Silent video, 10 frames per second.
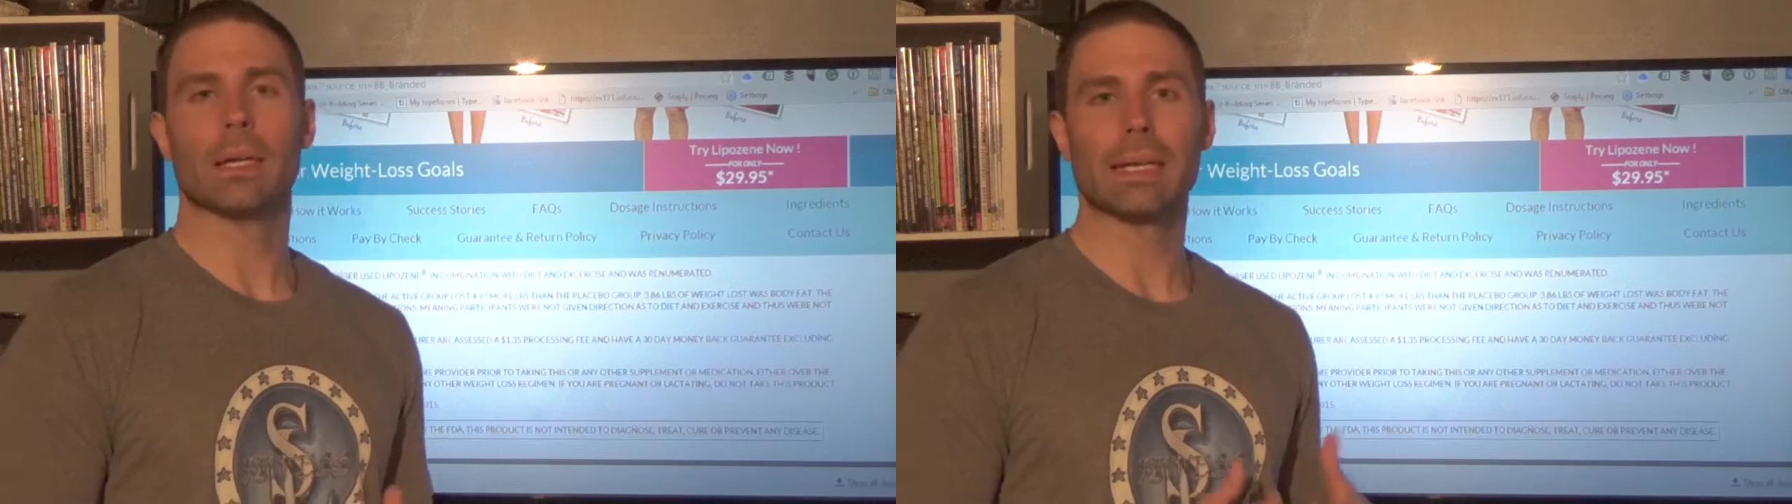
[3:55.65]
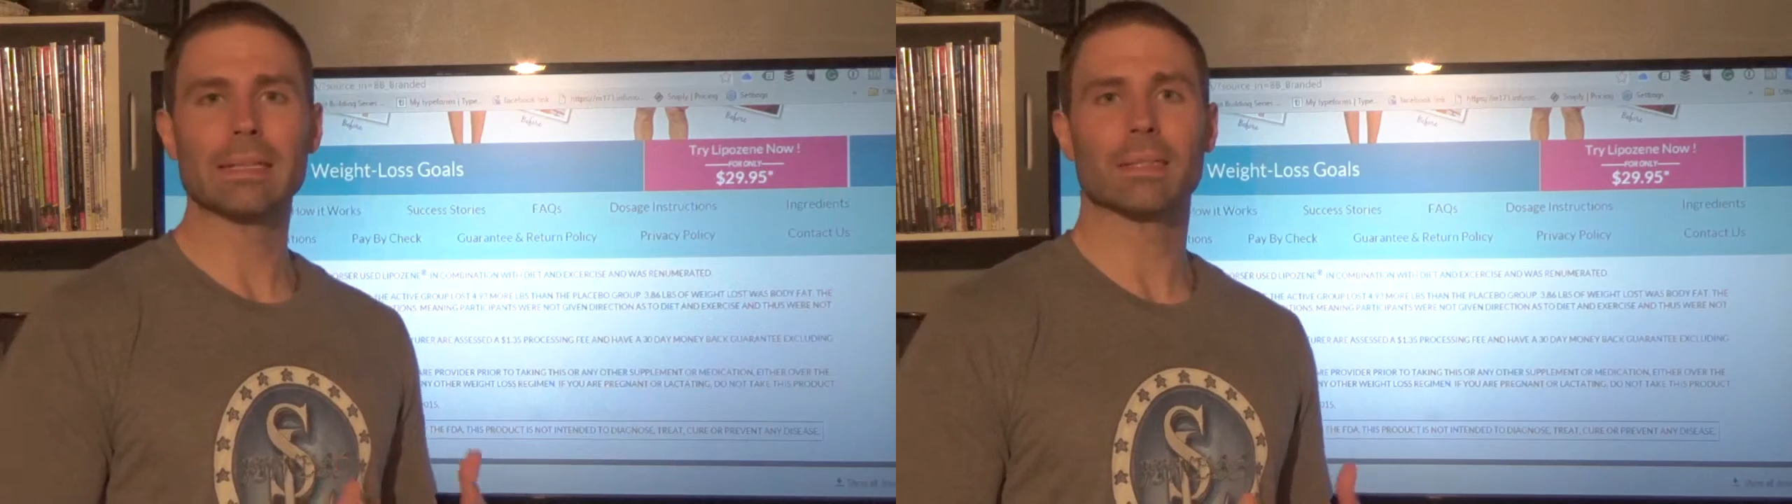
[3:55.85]

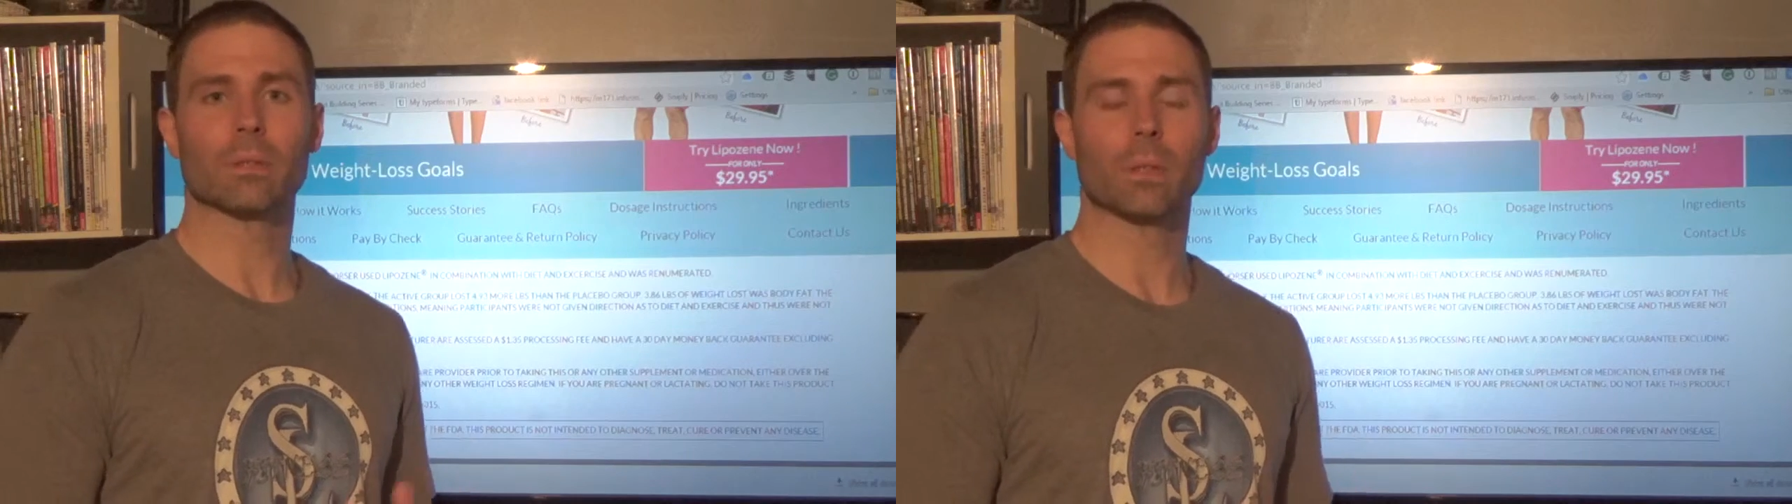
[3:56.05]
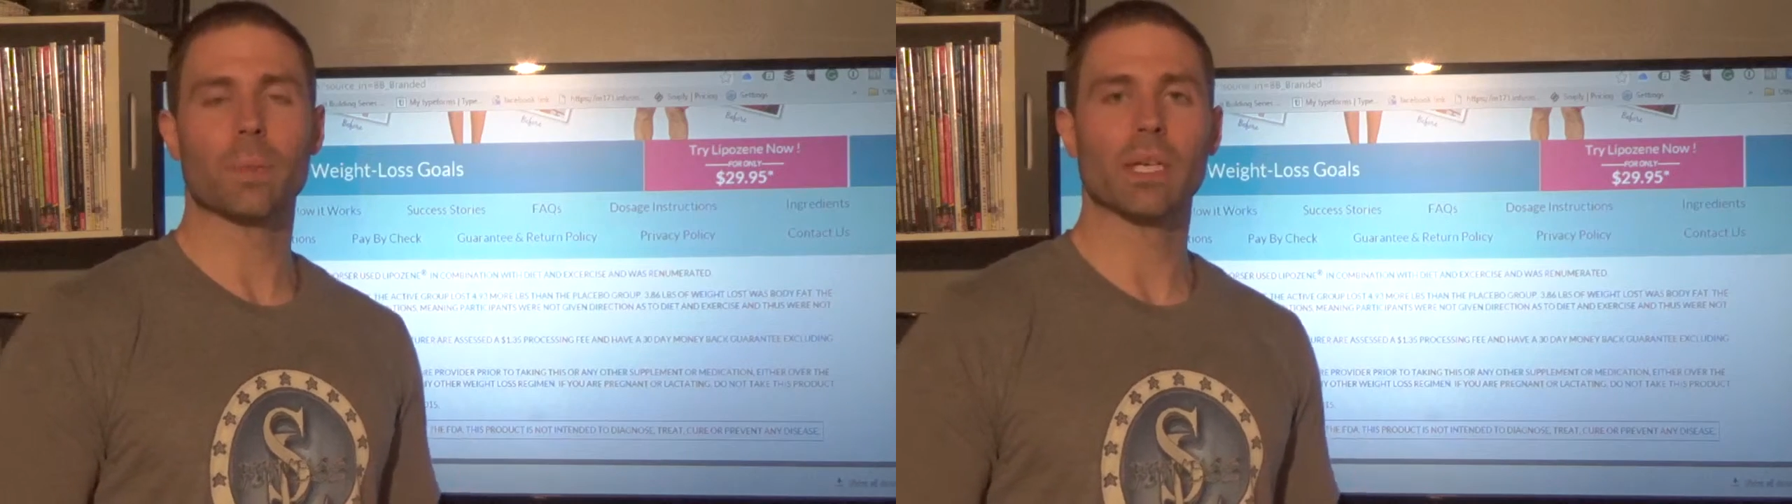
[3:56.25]
isn't
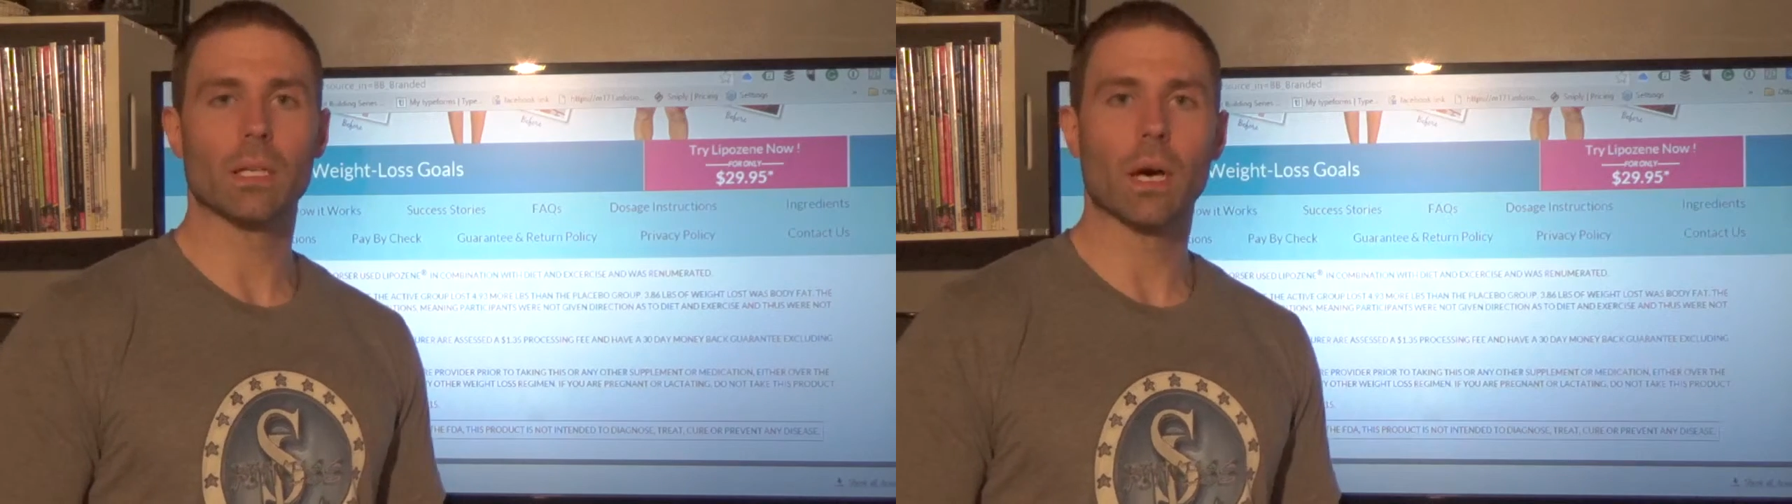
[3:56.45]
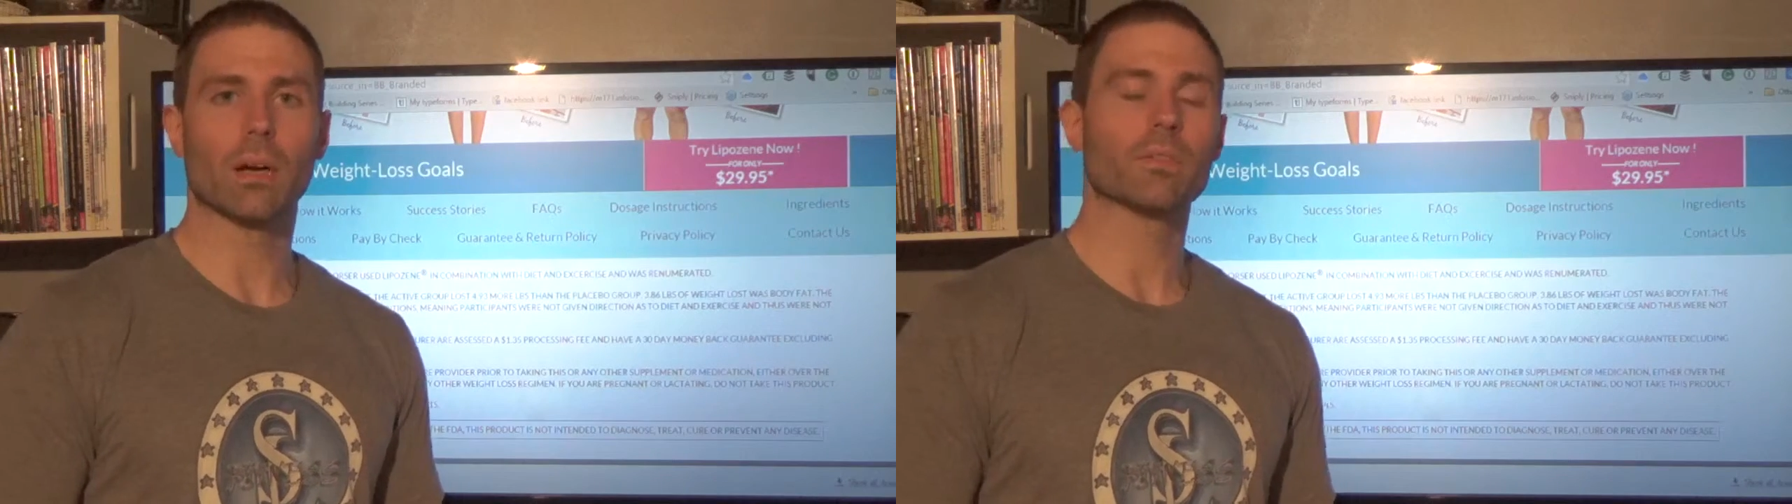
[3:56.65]
going to be
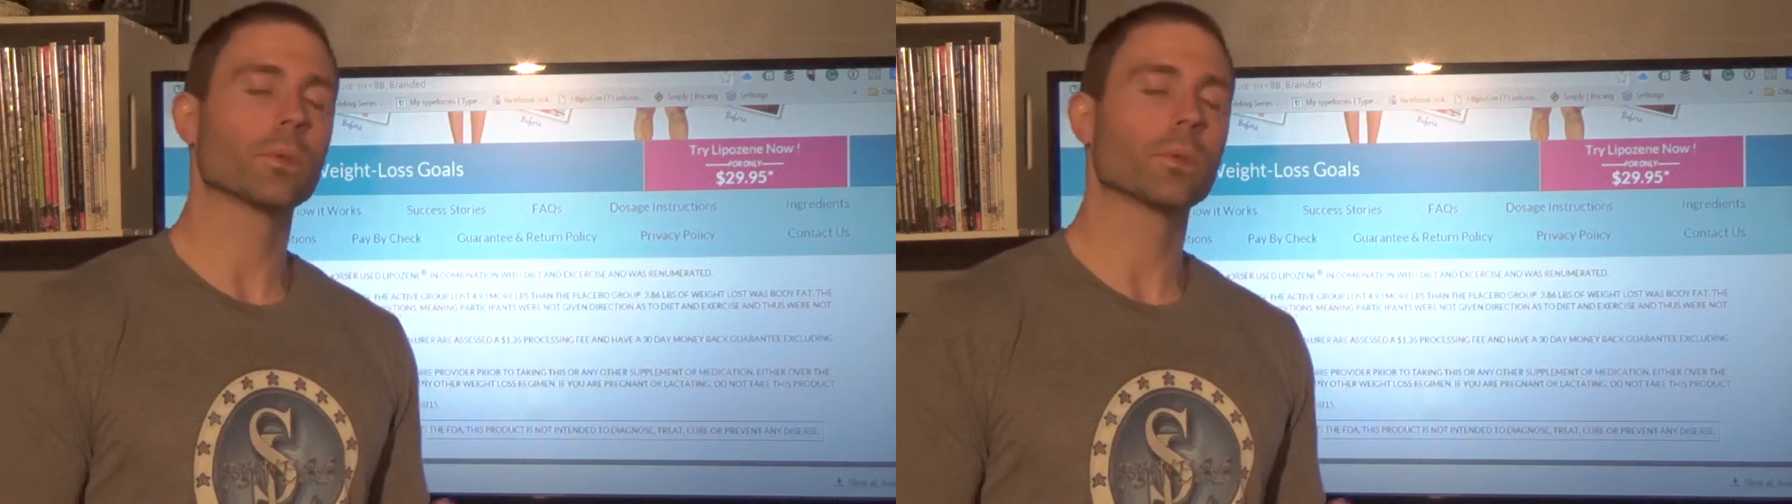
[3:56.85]
enough.